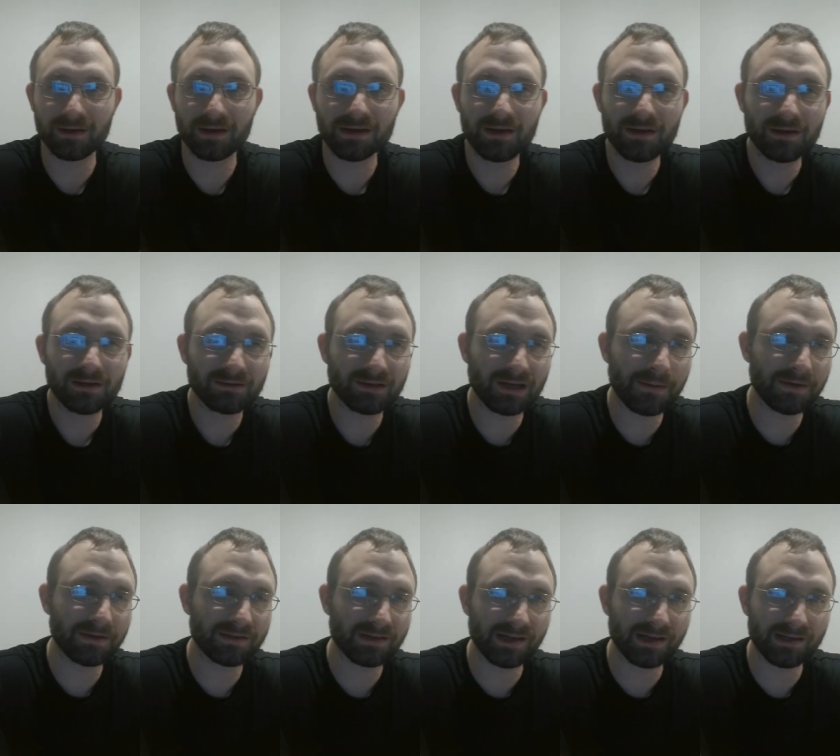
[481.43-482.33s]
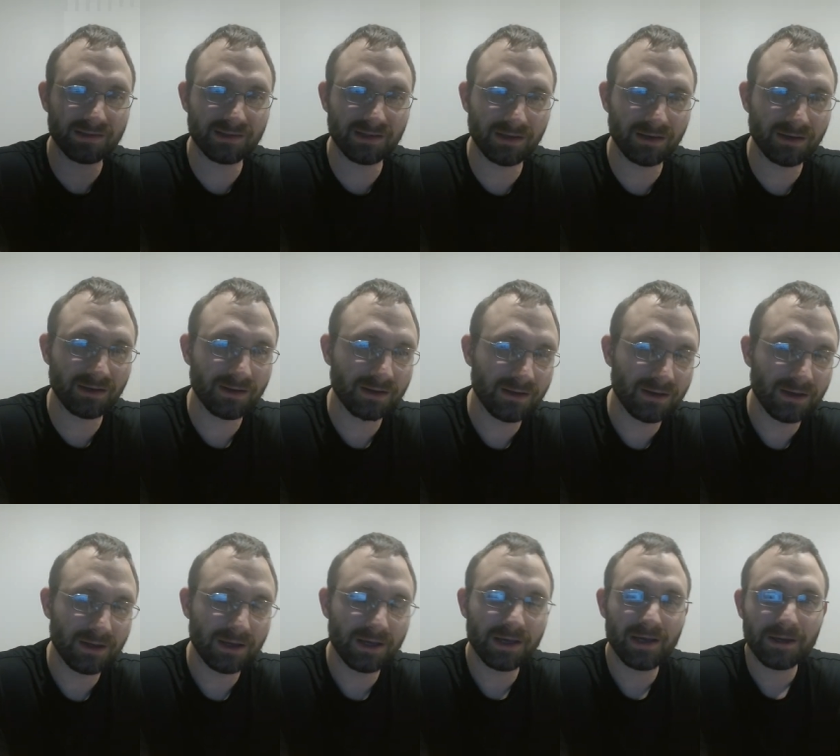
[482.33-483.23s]
traumatizing
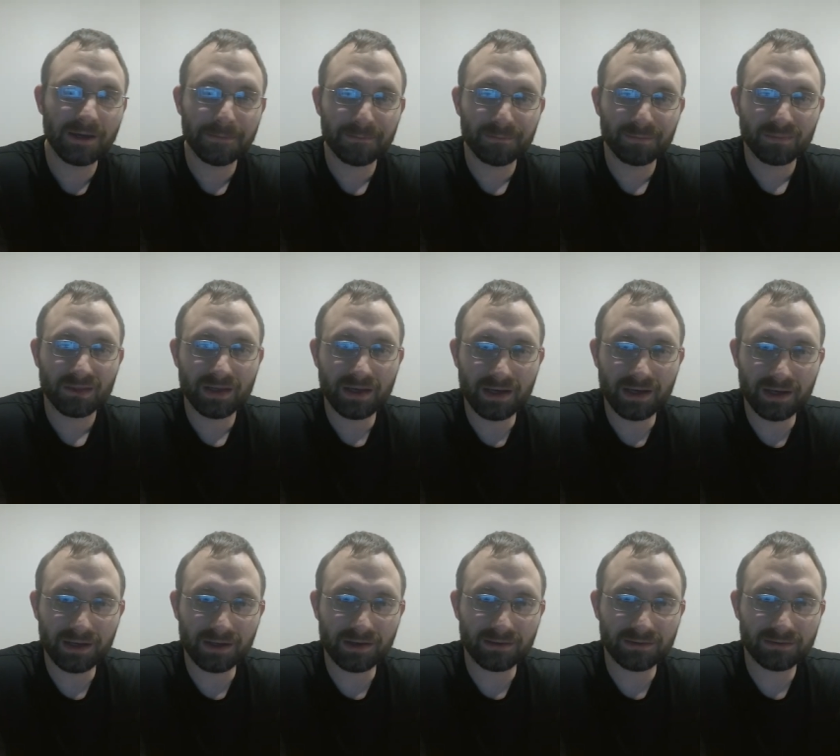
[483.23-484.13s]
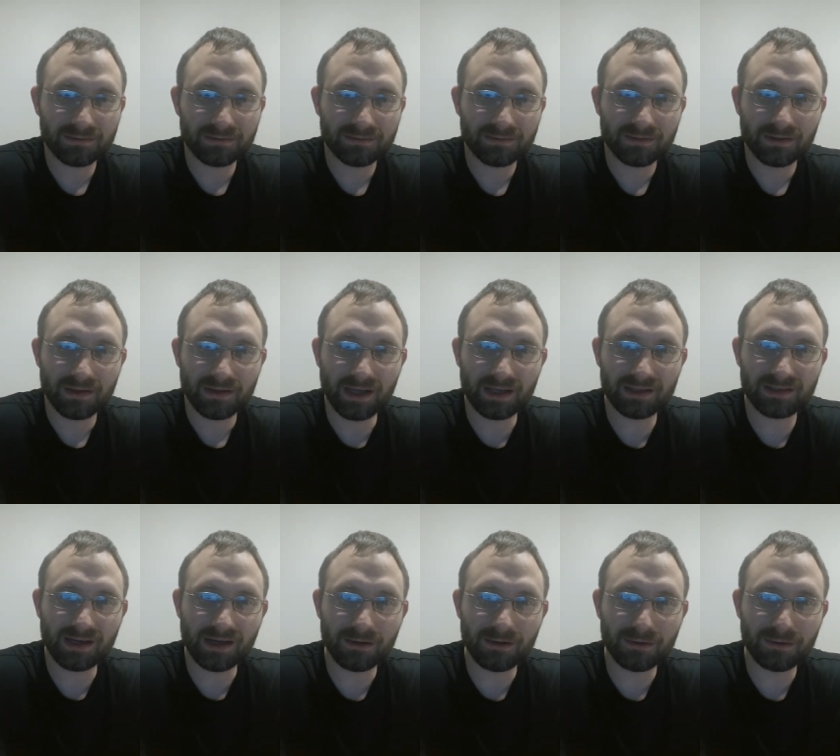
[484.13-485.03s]
and that's
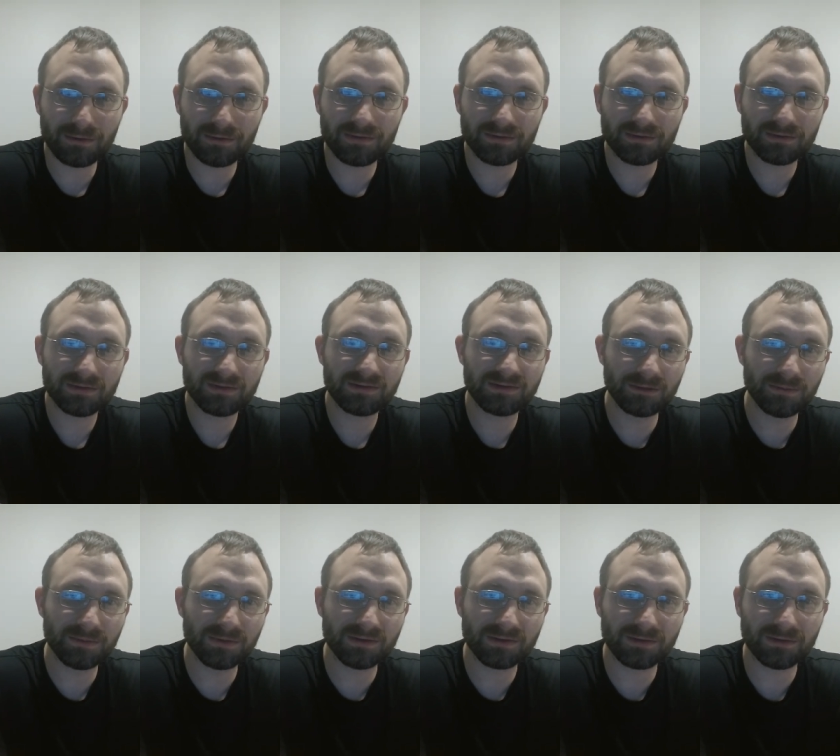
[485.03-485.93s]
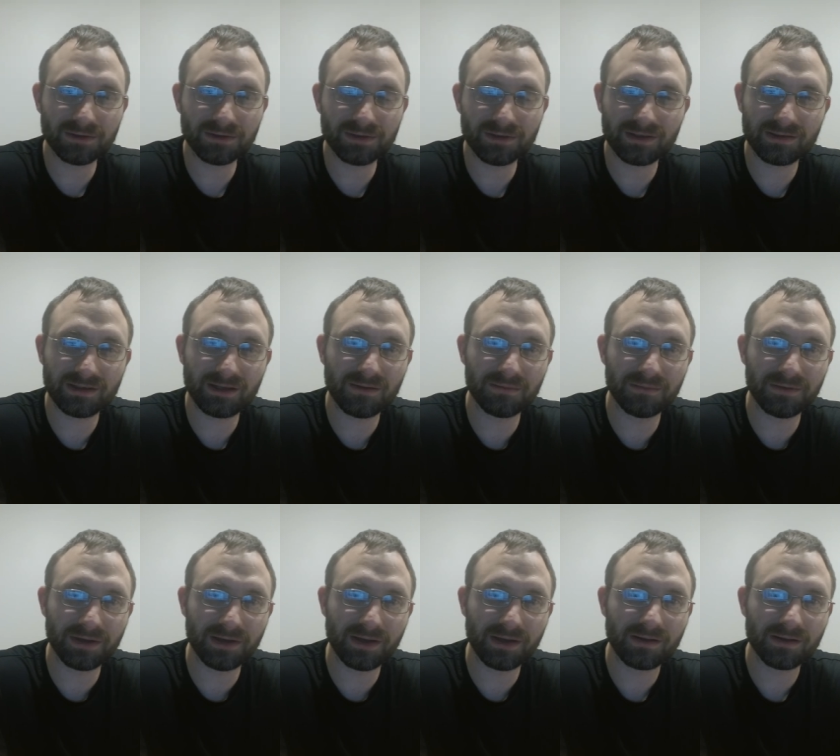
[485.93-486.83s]
how super soldier has helped
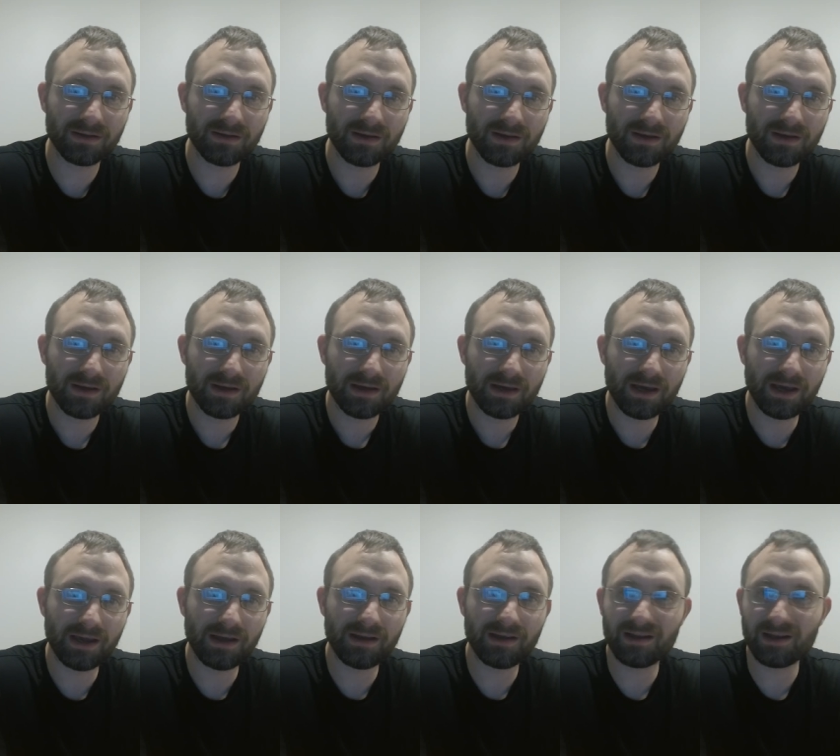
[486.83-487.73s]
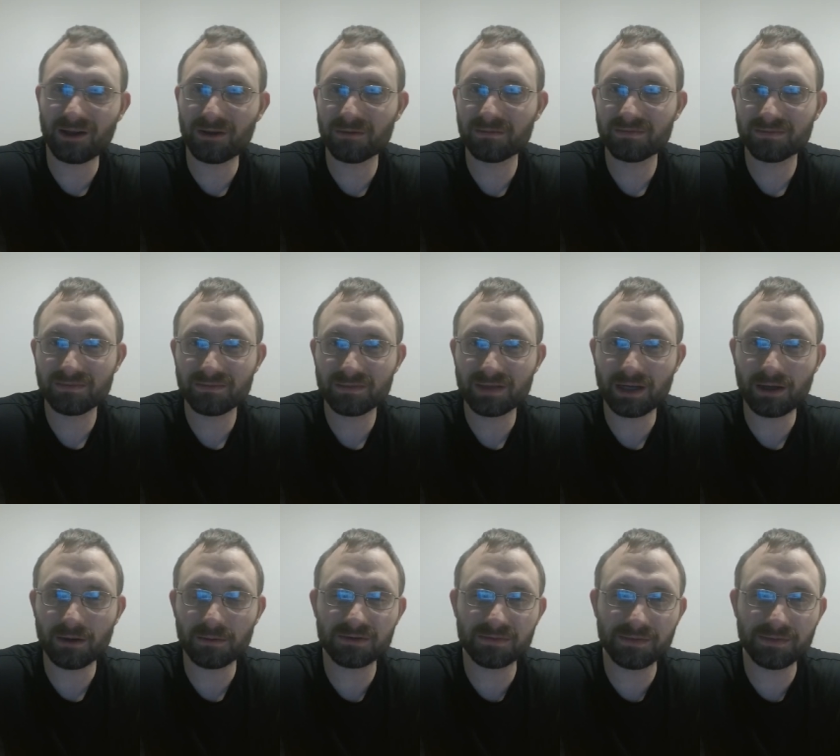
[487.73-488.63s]
me and it help
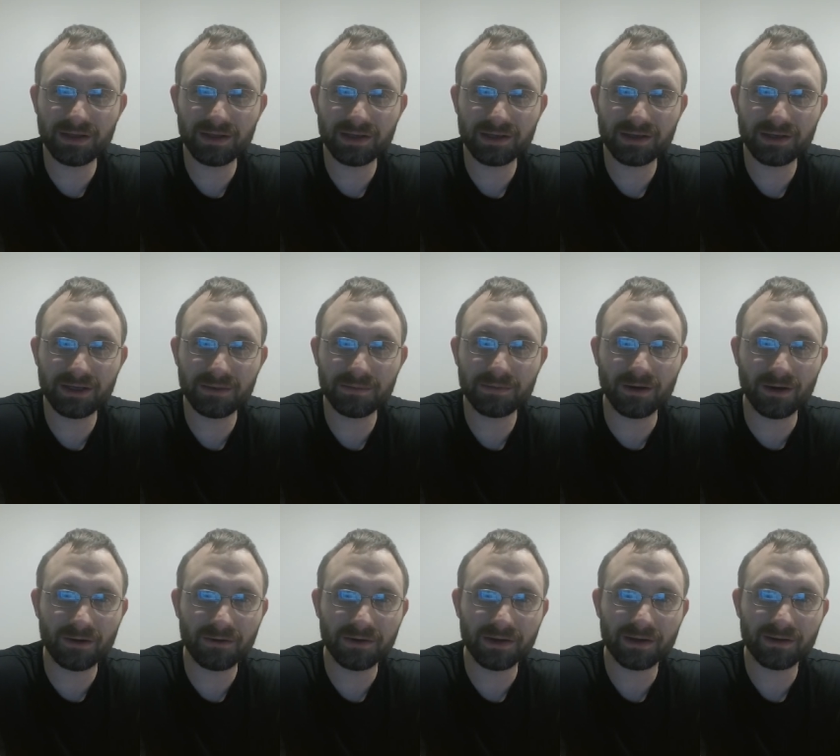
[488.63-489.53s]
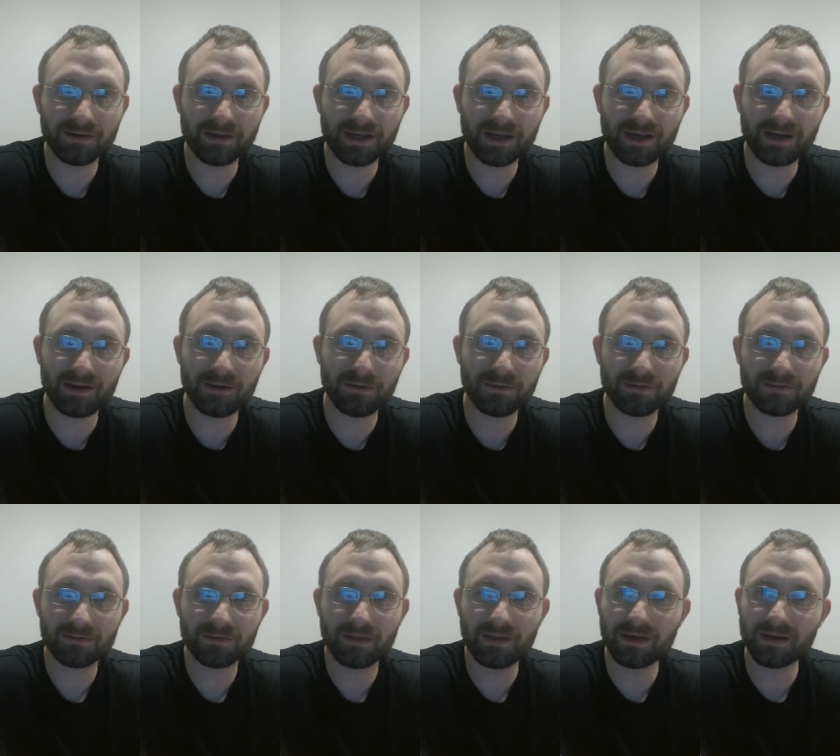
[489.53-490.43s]
helps me keep going like i don't
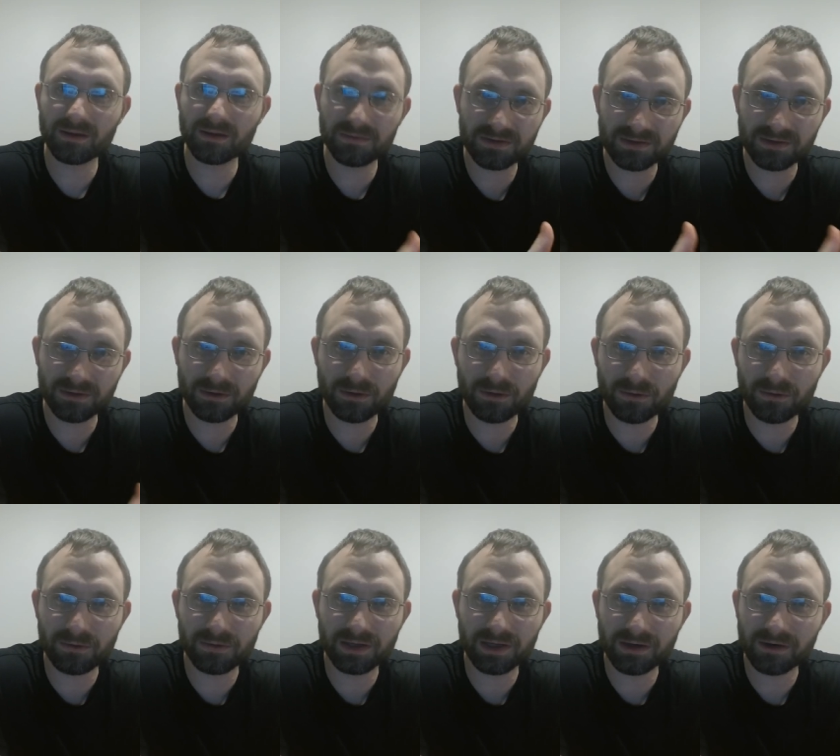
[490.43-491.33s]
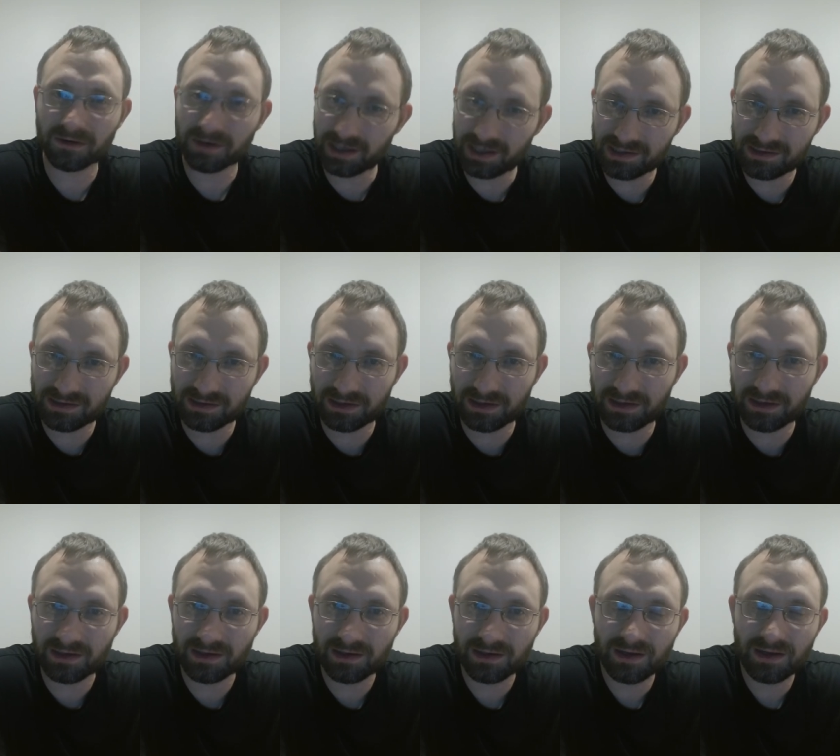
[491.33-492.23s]
think i'm so crazy
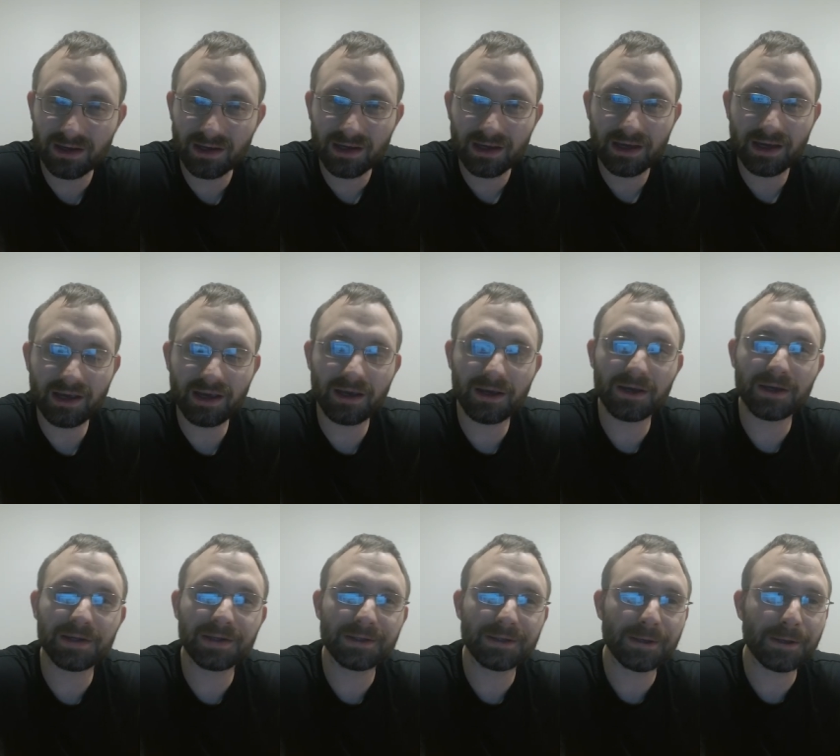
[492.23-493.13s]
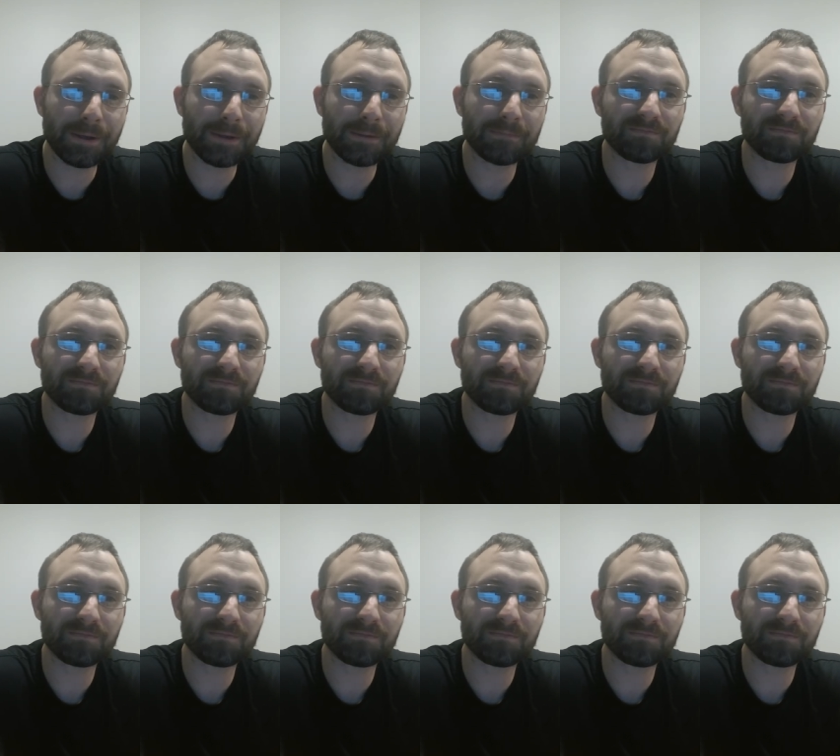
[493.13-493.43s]
and um